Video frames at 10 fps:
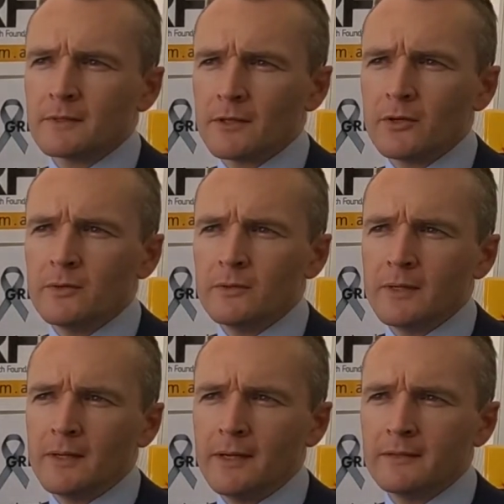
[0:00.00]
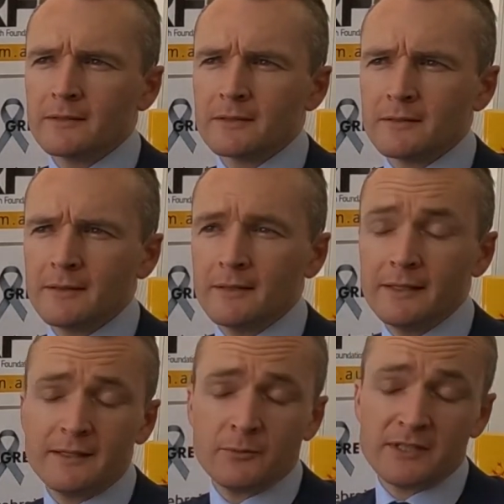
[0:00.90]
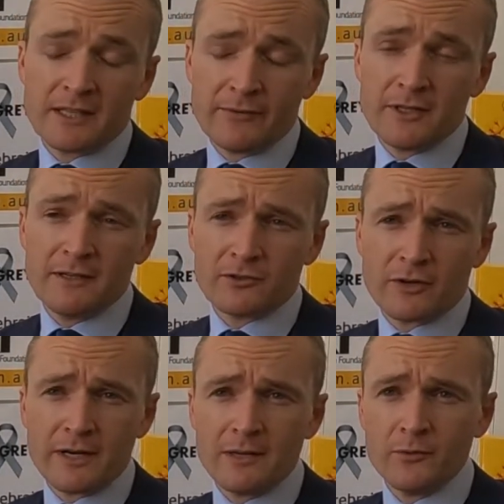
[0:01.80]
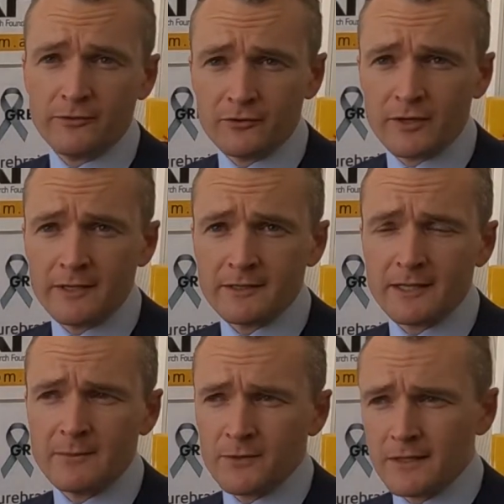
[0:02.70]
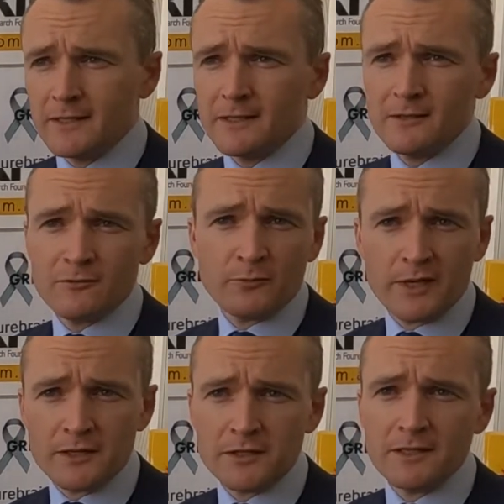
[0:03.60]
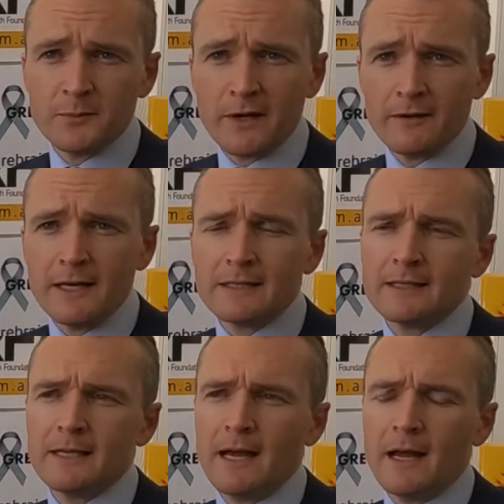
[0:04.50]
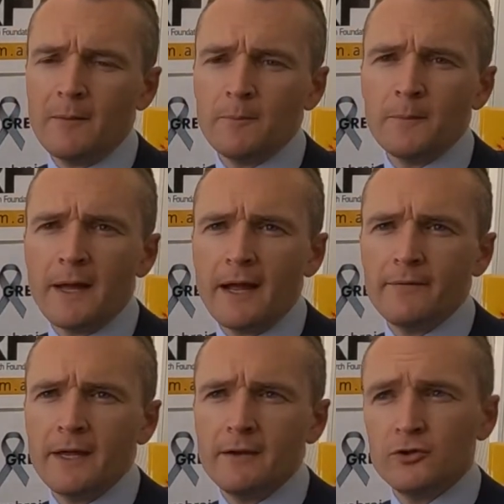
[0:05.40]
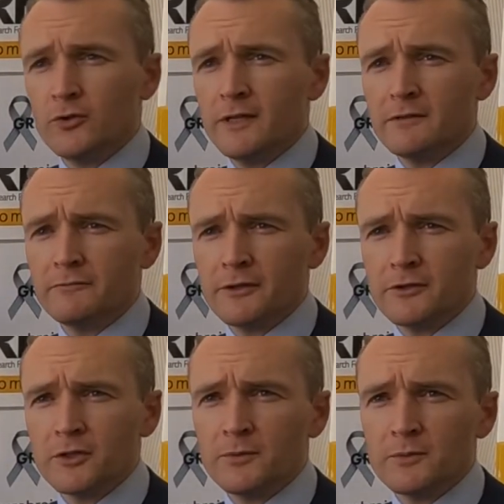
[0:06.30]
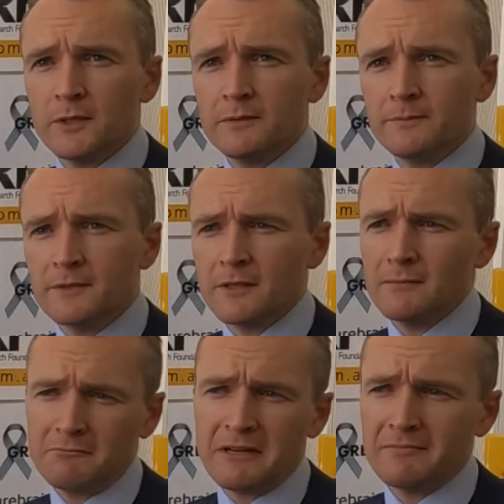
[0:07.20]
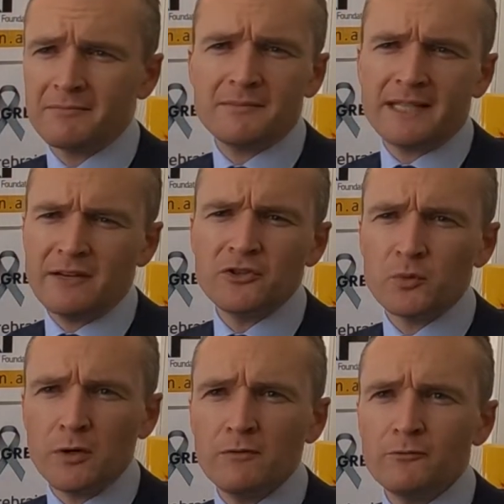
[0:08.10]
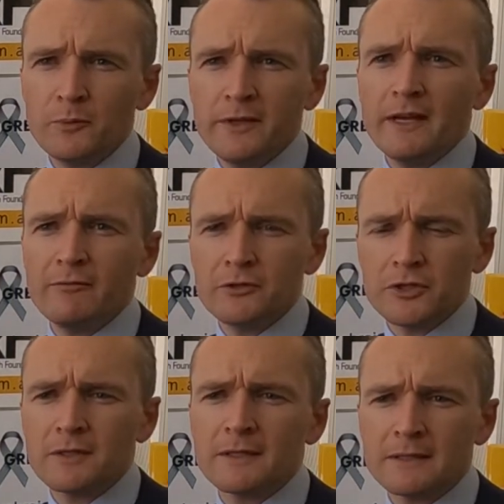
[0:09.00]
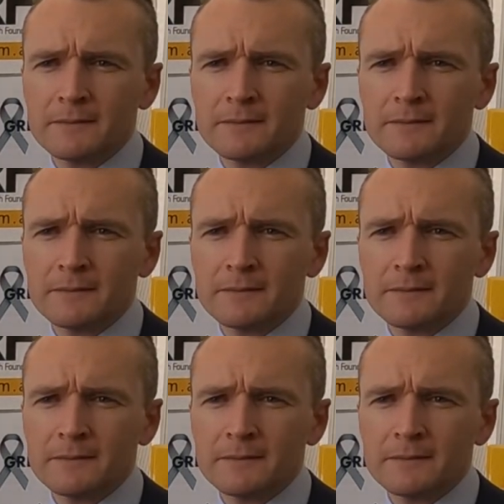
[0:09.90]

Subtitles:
So it's at least 7 years training within the training scheme, so I did a year of PhD as part of that. And then 2 years of fellowship as well. So around 10 to 12 would be the average.